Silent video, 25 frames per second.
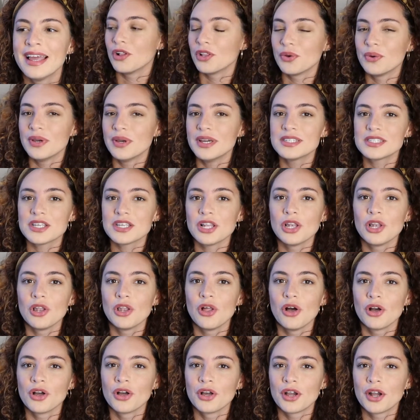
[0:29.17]
Although it is a
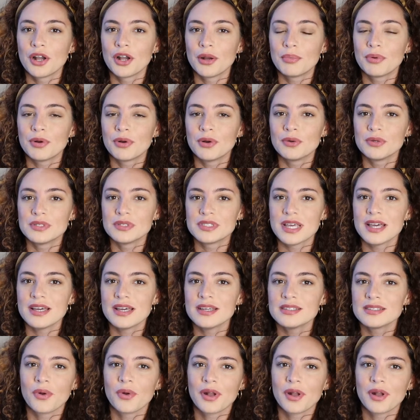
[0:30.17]
longer process